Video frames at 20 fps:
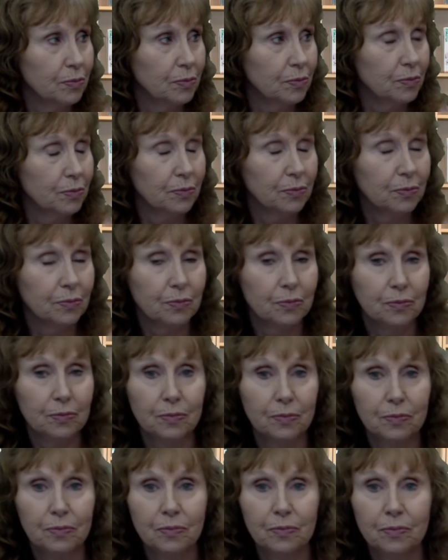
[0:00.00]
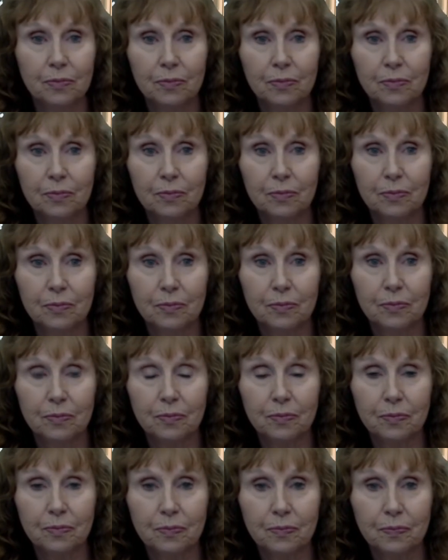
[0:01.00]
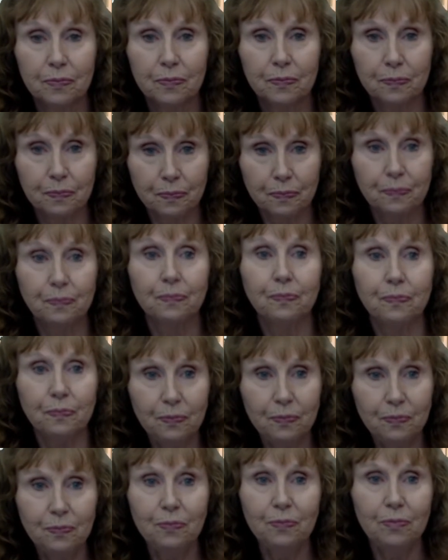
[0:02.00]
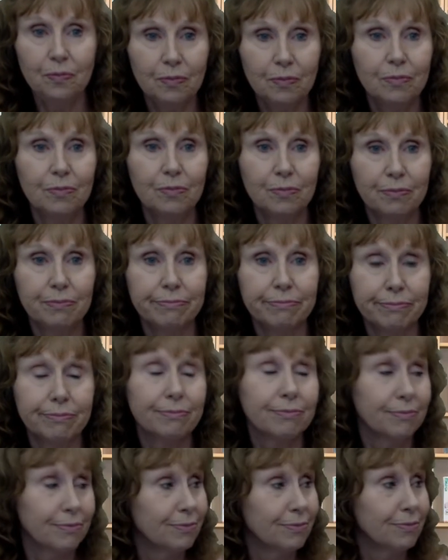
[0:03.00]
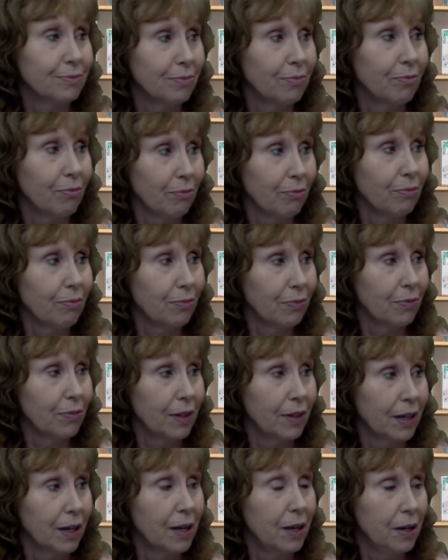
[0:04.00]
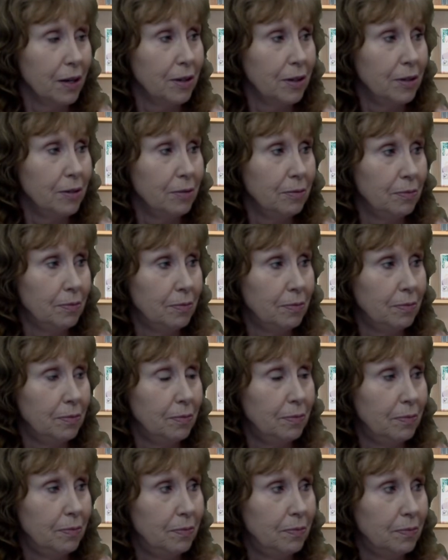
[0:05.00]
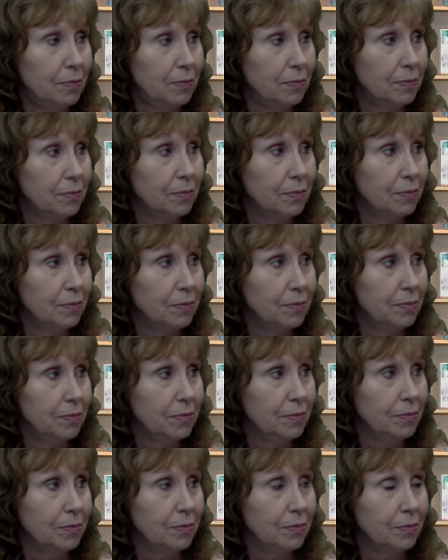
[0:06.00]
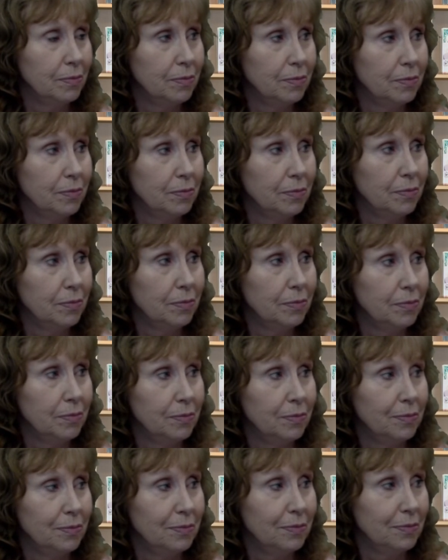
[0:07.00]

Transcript: The person shown says nothing.